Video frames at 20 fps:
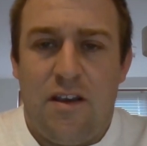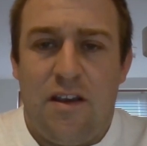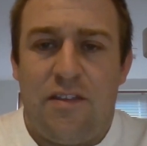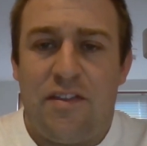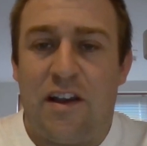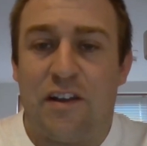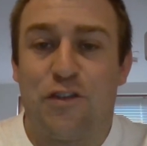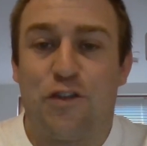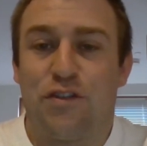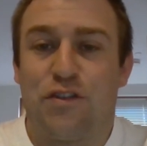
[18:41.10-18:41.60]

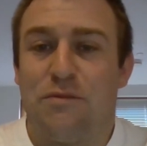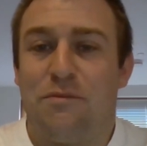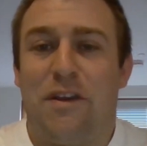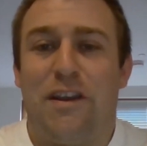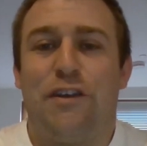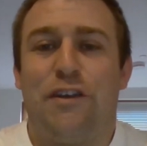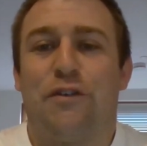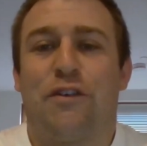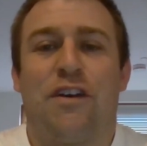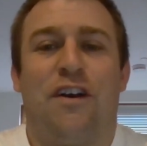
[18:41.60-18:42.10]
That doesn't
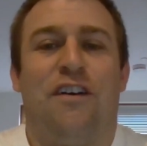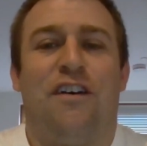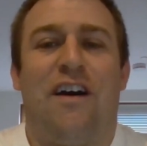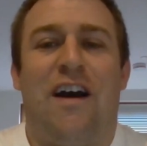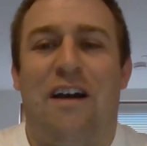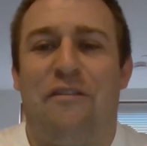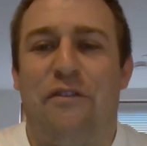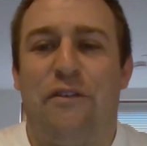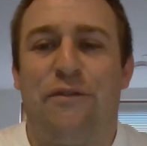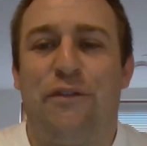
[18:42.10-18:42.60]
mean you can't
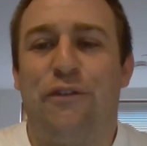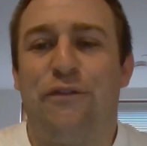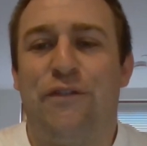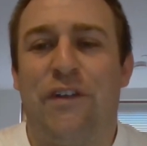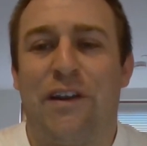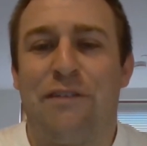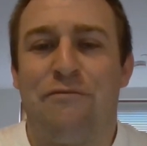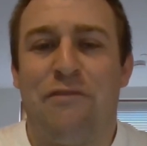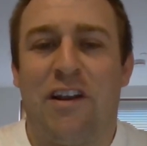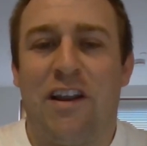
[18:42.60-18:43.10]
have a
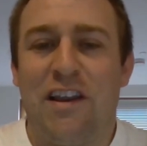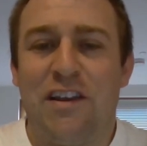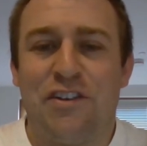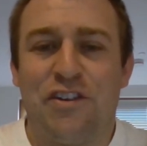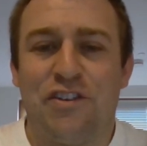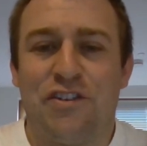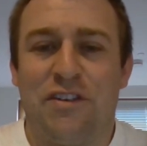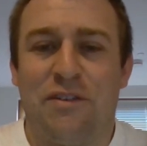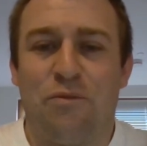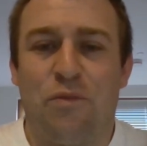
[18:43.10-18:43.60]
fulfilling
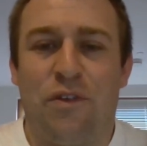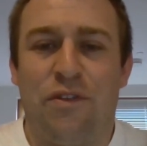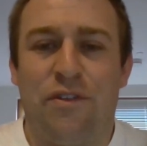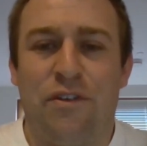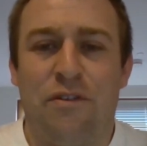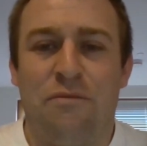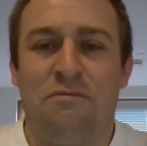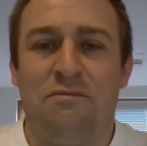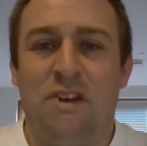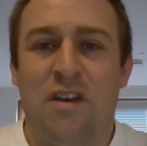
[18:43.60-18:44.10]
relationship with
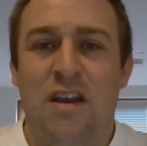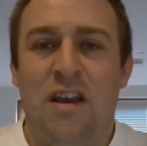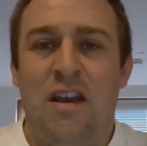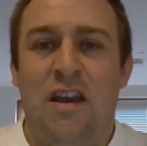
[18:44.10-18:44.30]
them.